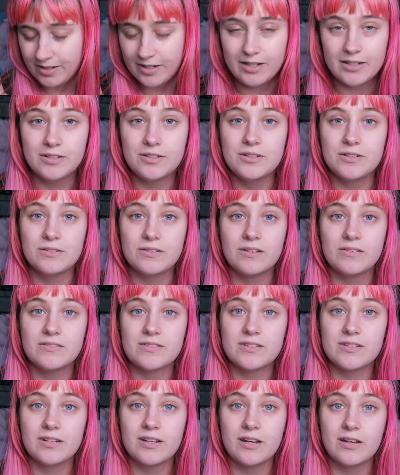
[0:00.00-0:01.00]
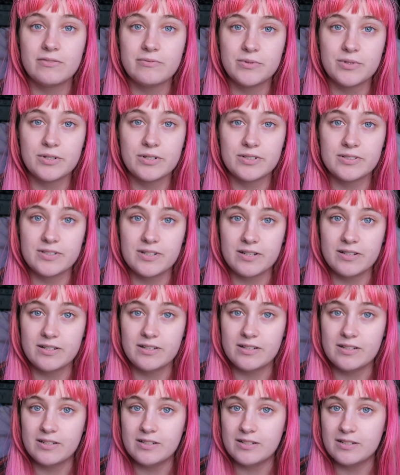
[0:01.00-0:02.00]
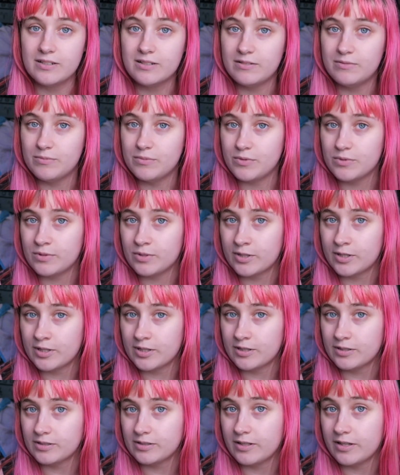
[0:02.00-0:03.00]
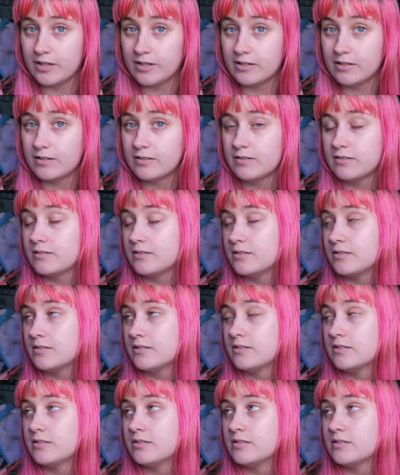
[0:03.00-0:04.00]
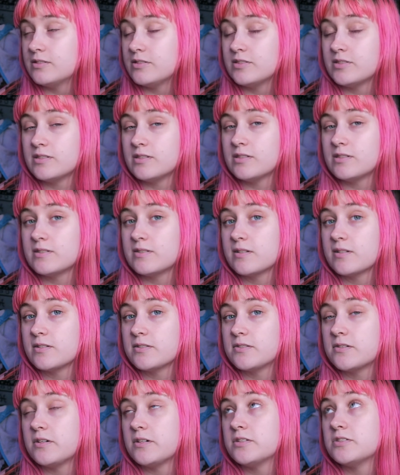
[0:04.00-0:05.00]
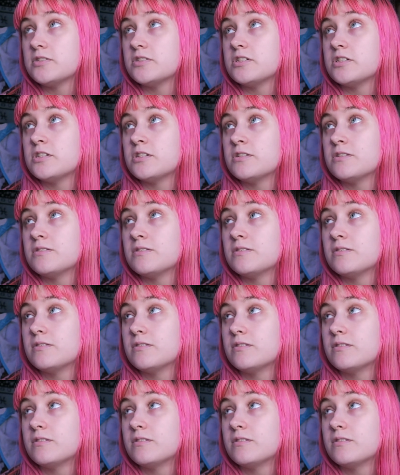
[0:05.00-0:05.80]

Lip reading: I knew I was going to have more anxiety and more, like, just this exhaustion.